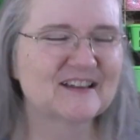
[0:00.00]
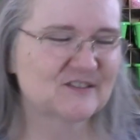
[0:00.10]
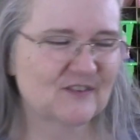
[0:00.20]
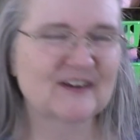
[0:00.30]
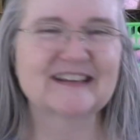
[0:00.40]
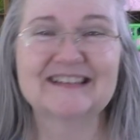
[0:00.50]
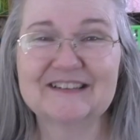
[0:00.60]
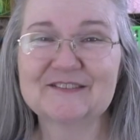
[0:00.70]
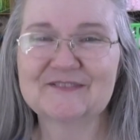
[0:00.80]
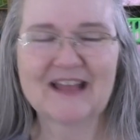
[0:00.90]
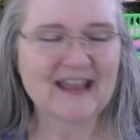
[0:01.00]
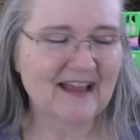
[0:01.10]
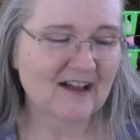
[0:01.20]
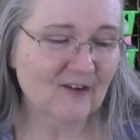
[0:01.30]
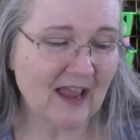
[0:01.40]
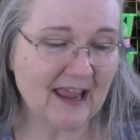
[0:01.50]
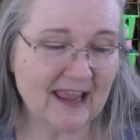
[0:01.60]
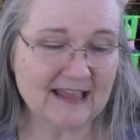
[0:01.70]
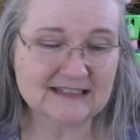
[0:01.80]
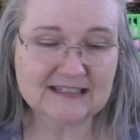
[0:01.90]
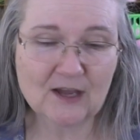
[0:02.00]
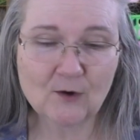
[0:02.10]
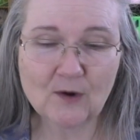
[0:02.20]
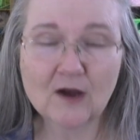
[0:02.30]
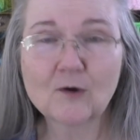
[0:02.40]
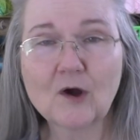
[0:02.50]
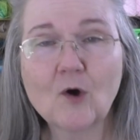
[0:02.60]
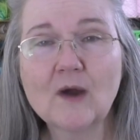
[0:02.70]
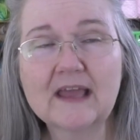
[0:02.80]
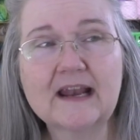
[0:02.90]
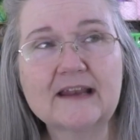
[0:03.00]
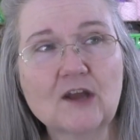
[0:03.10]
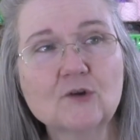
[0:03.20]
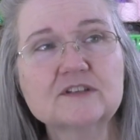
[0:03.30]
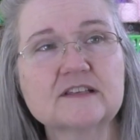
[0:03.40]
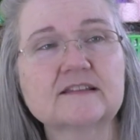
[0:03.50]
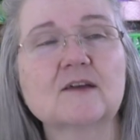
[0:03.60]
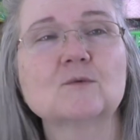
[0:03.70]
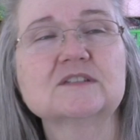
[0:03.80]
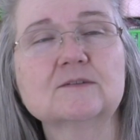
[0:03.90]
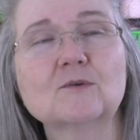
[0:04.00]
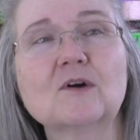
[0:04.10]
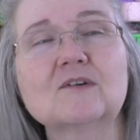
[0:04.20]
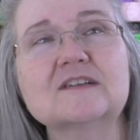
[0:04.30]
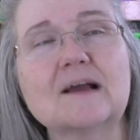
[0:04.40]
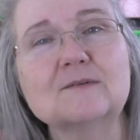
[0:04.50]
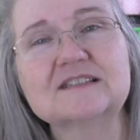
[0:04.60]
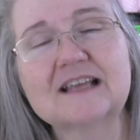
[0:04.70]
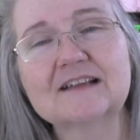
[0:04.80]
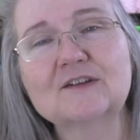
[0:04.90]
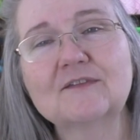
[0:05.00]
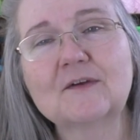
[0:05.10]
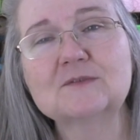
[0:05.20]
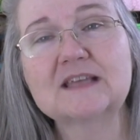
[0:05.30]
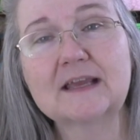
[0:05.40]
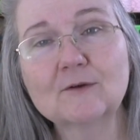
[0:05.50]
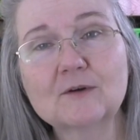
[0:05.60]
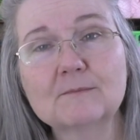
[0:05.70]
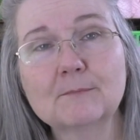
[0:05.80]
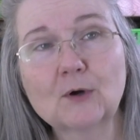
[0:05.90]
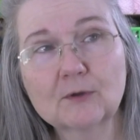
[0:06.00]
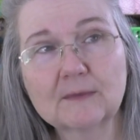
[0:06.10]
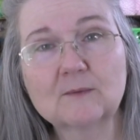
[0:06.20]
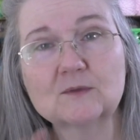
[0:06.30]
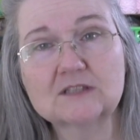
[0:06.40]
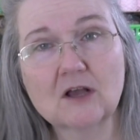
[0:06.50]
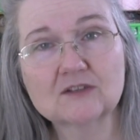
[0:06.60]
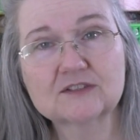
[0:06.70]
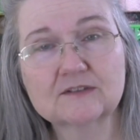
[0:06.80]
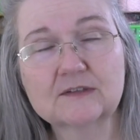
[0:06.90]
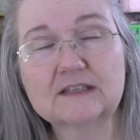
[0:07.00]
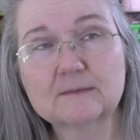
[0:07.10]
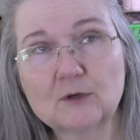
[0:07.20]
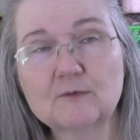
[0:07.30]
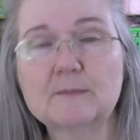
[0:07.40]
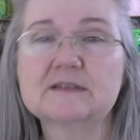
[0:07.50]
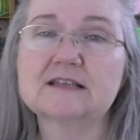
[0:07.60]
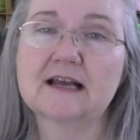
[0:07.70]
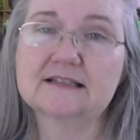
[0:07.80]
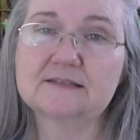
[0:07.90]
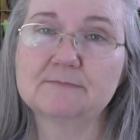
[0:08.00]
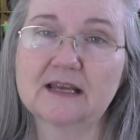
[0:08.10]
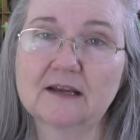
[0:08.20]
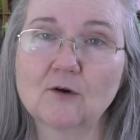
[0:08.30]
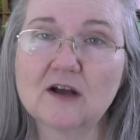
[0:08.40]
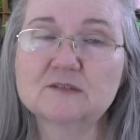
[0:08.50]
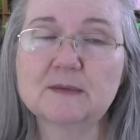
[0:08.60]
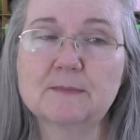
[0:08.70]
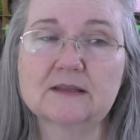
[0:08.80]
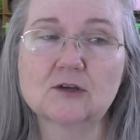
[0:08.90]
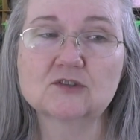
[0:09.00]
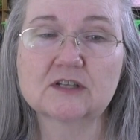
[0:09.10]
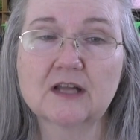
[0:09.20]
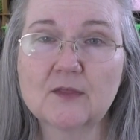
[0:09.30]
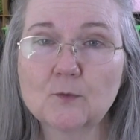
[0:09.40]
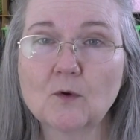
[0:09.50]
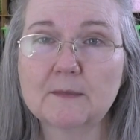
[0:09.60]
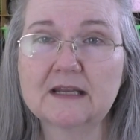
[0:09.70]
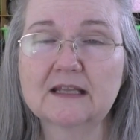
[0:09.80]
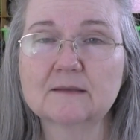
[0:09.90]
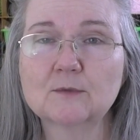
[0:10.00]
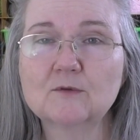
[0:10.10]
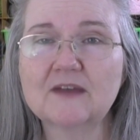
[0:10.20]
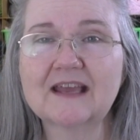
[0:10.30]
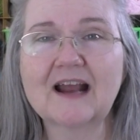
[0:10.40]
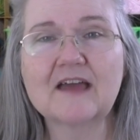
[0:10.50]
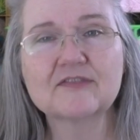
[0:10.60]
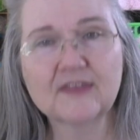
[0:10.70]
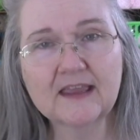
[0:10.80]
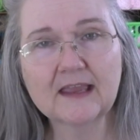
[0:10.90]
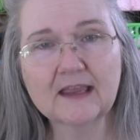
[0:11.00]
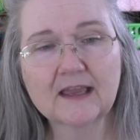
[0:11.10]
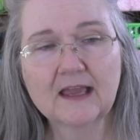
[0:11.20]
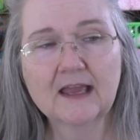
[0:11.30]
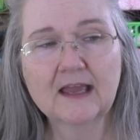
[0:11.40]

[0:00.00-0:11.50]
it was very cute okay and so uh, oh and i noticed that there was an of course i was telling you that was ingrid bergman was also in the movie besides Bing Crosby but there's another woman in the movie and i think